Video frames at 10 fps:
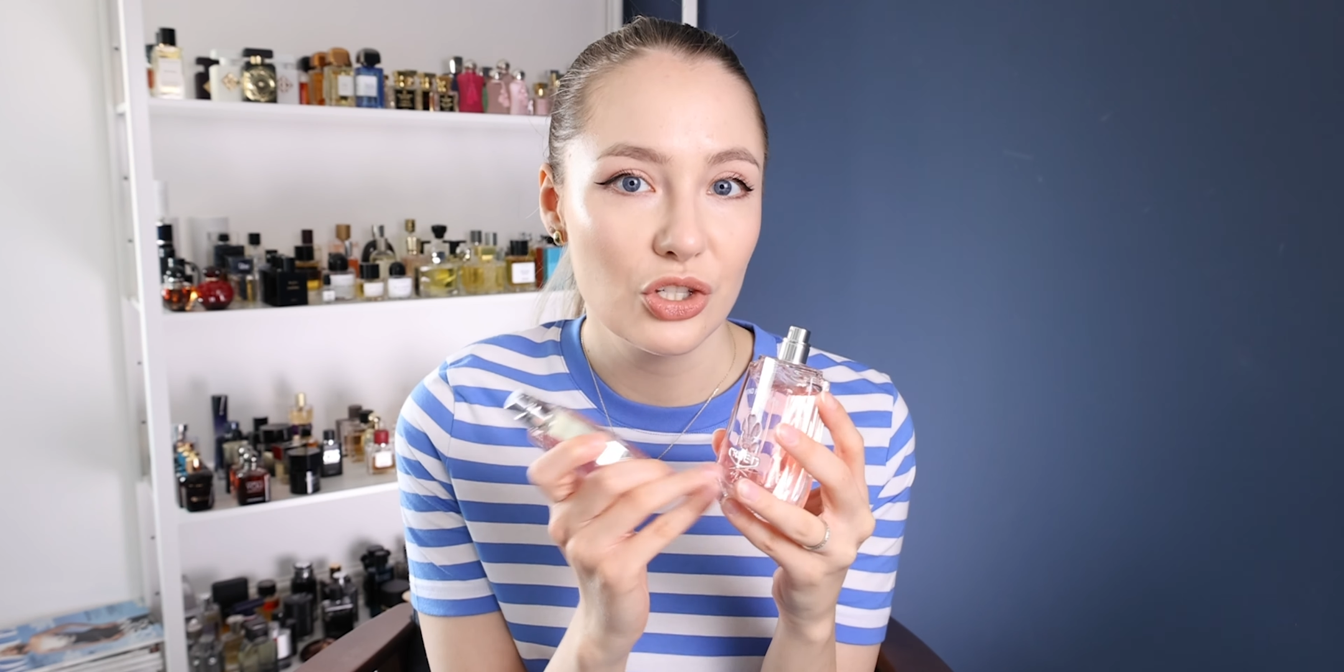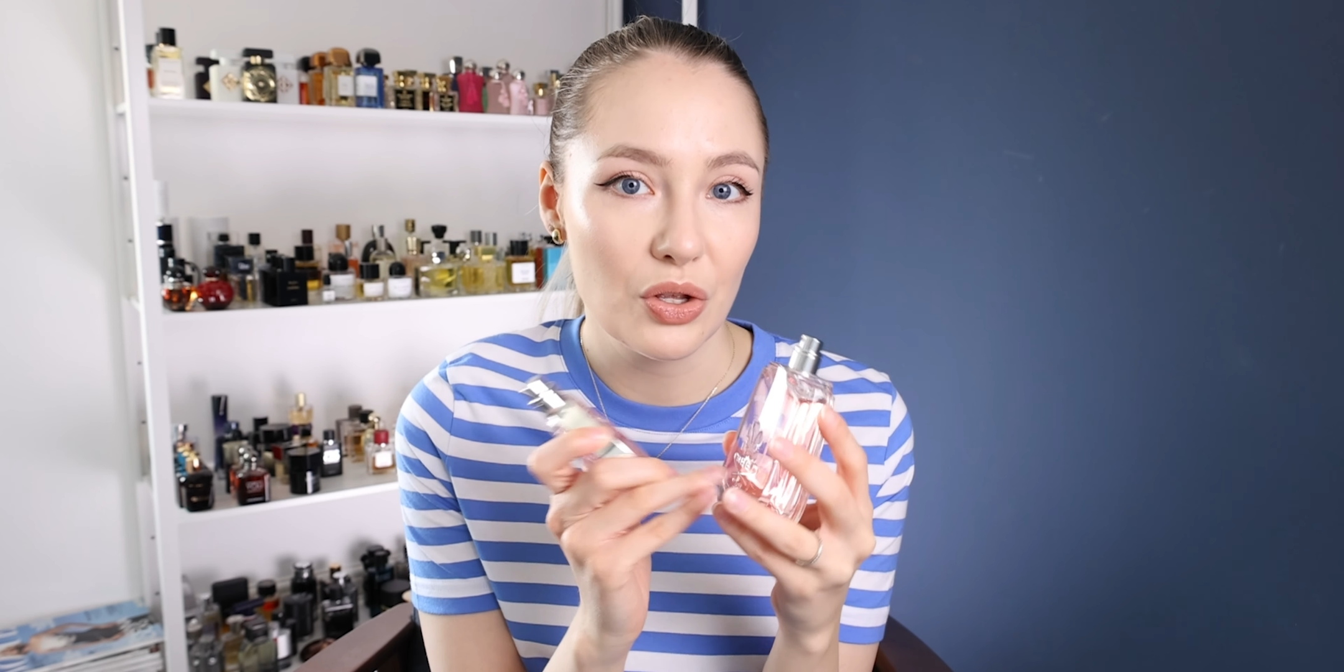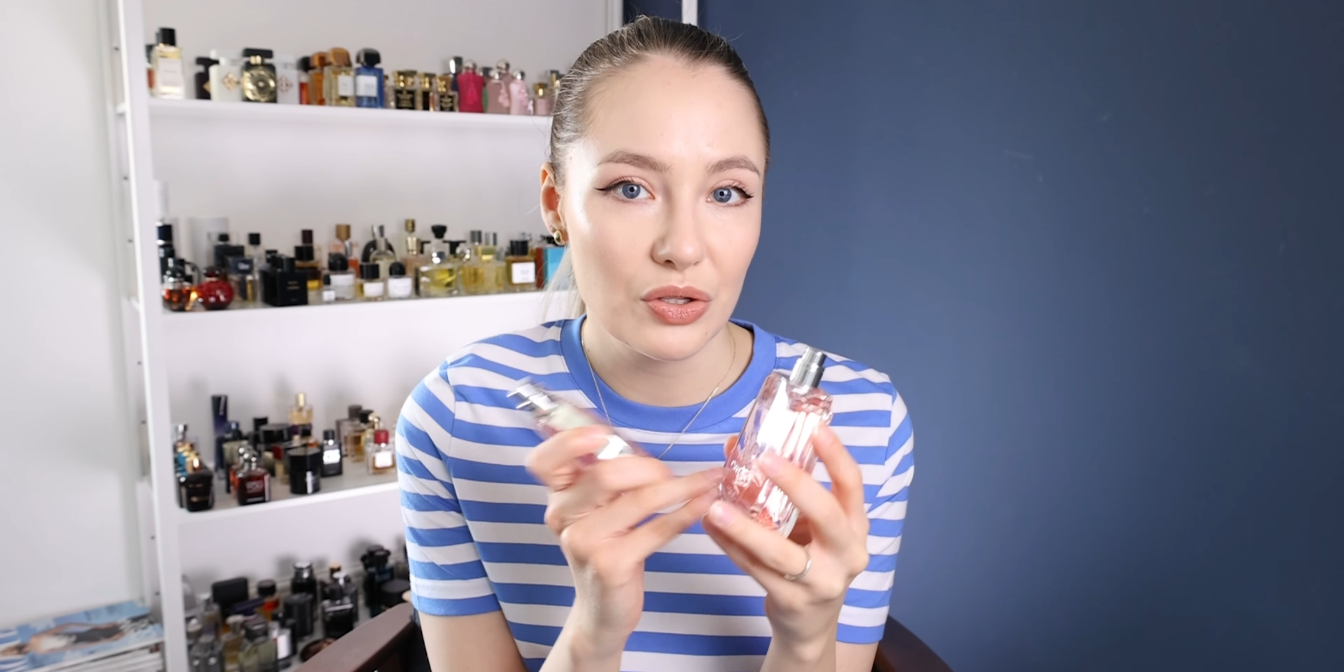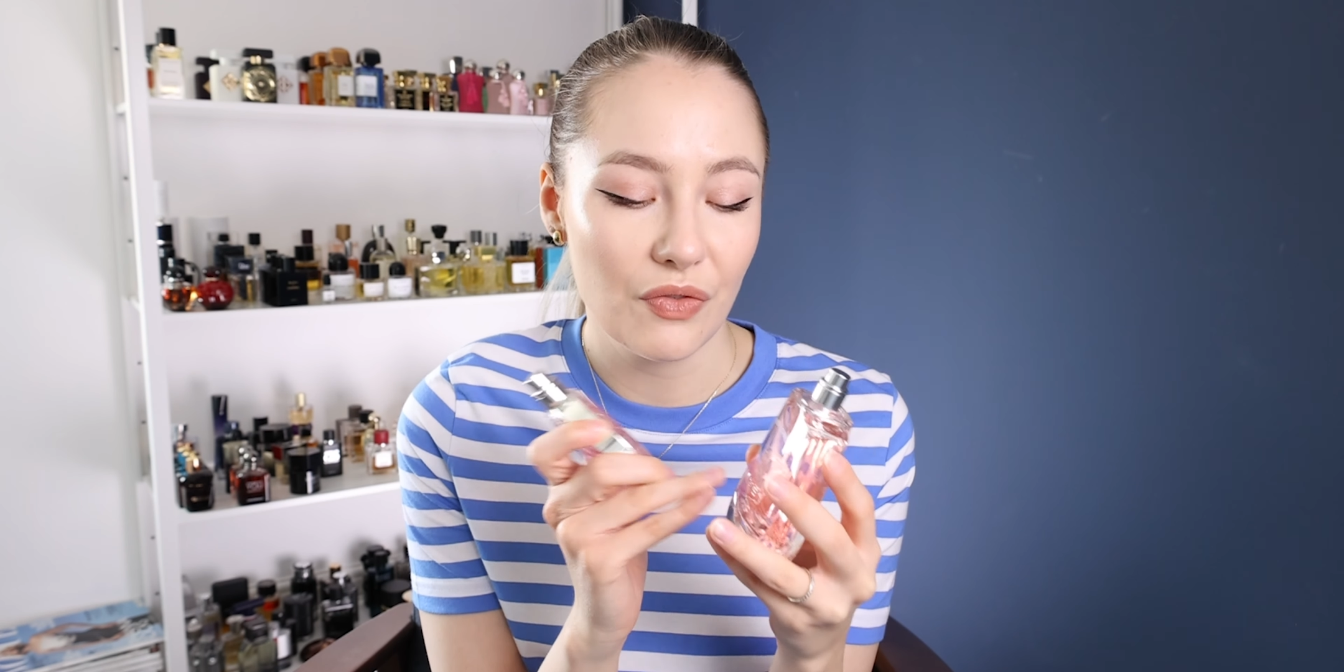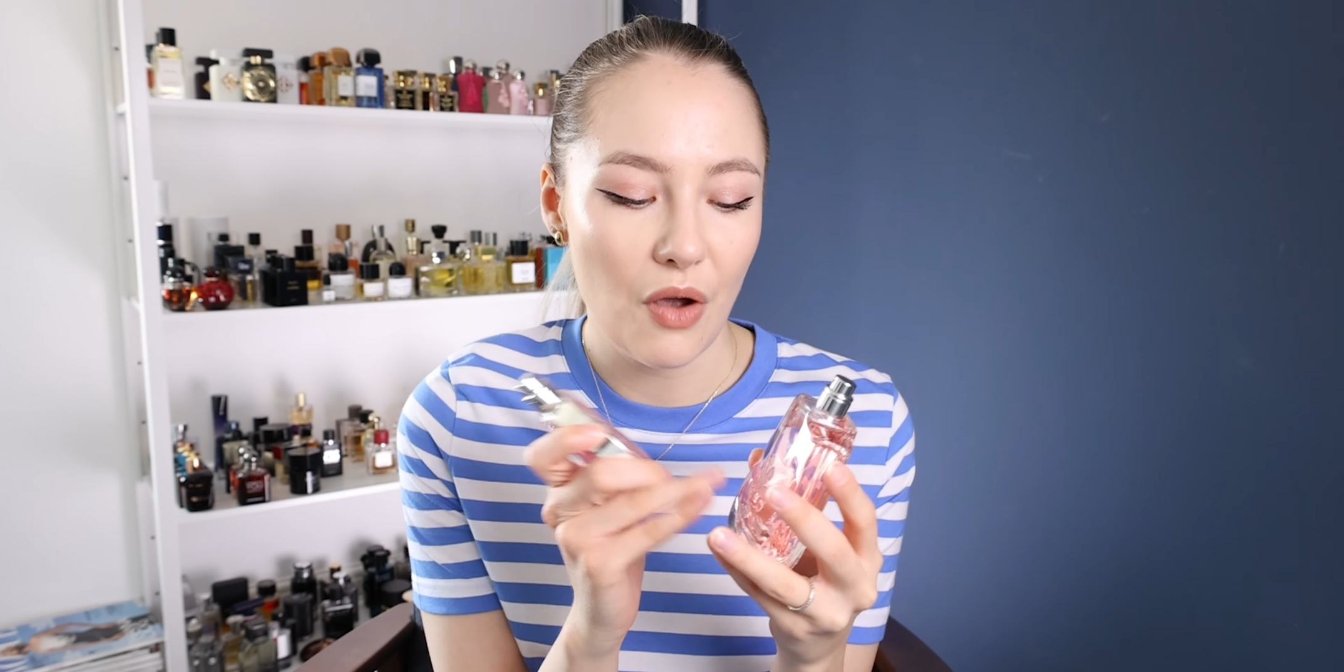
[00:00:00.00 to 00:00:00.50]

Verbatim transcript: tons of